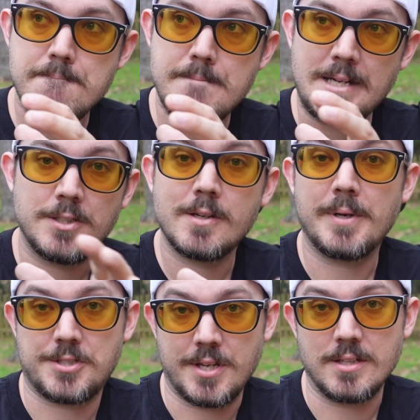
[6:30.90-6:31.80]
I took a
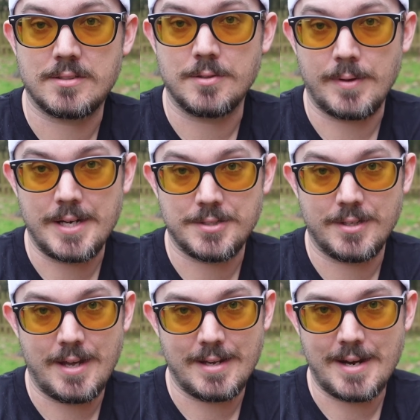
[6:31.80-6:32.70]
bunch of guns to the range
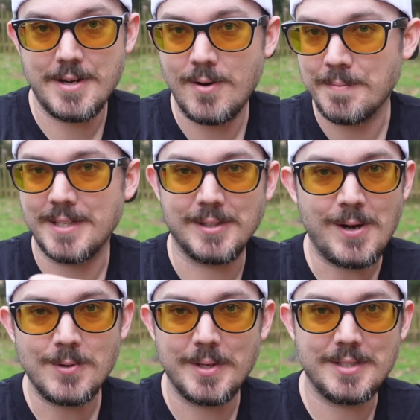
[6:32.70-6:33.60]
today. And I know I'm getting
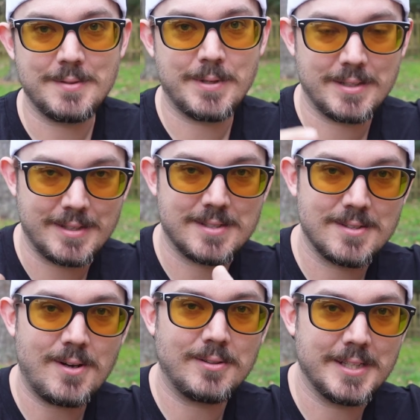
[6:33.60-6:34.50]
long-winded, but this is
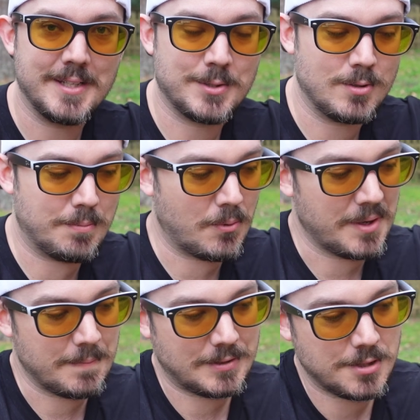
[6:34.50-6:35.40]
all leading to a
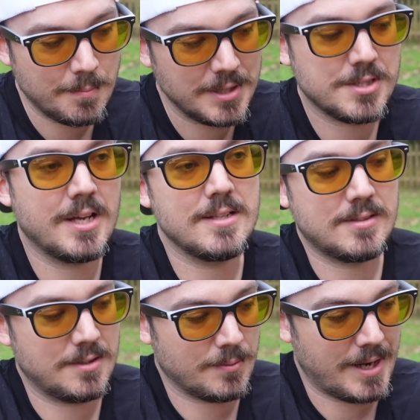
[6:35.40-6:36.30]
point. I took a bunch of guns
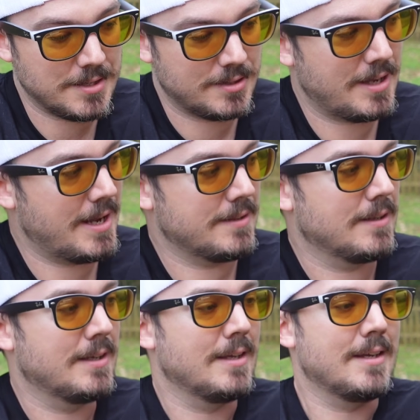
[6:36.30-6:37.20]
to the range today, and
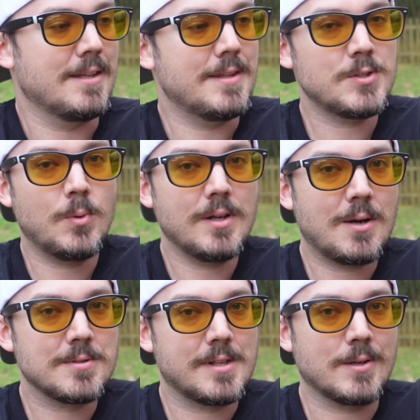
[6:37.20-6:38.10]
this one I
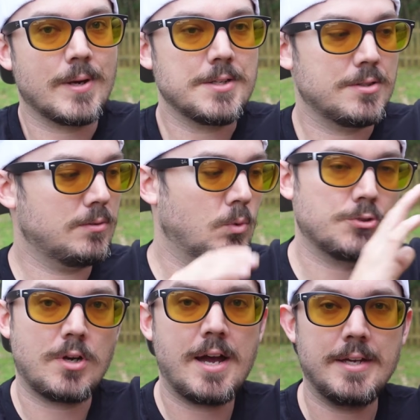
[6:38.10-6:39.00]
was like, Rachel, we'll
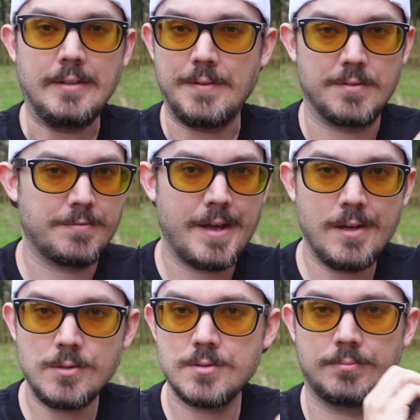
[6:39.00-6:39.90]
try it. If it
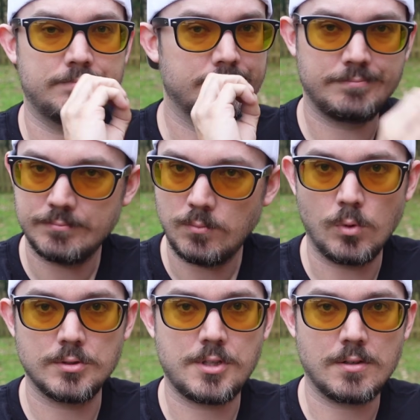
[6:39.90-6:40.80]
fails,
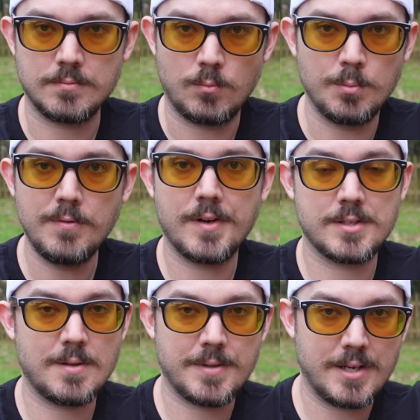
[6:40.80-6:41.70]
we'll move on to
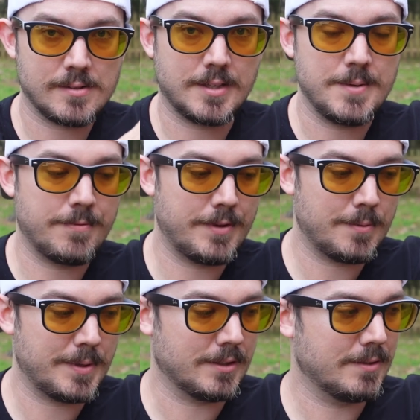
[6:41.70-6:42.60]
something else and keep
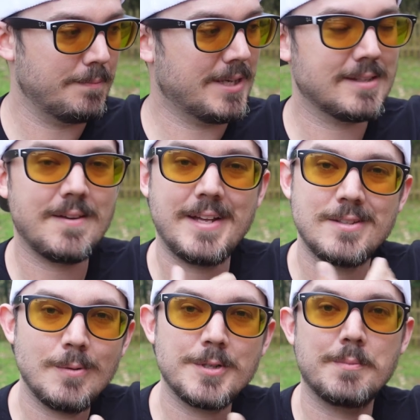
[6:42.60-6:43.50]
filming, because I've had
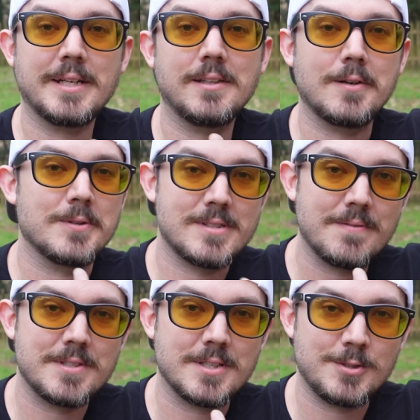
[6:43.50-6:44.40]
so much bad luck with
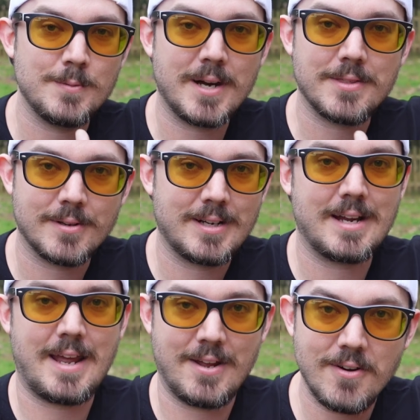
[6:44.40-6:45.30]

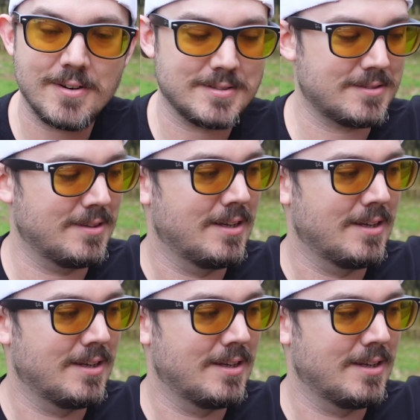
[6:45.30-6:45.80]
7.62x39 ARs.